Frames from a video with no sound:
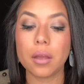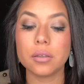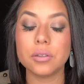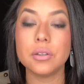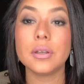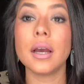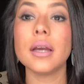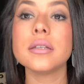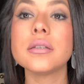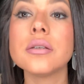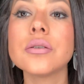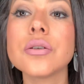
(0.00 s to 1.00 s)
You guys,
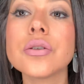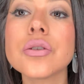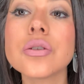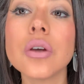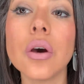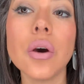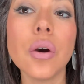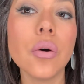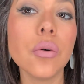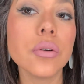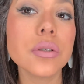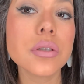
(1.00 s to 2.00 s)
these are so
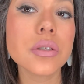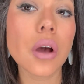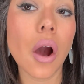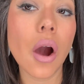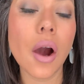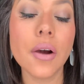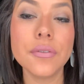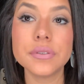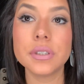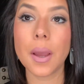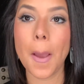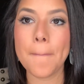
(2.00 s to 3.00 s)
soft,
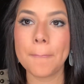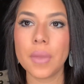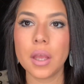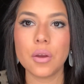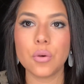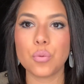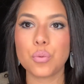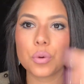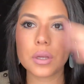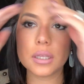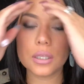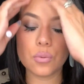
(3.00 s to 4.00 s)

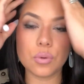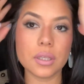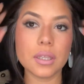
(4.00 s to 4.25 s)
really, really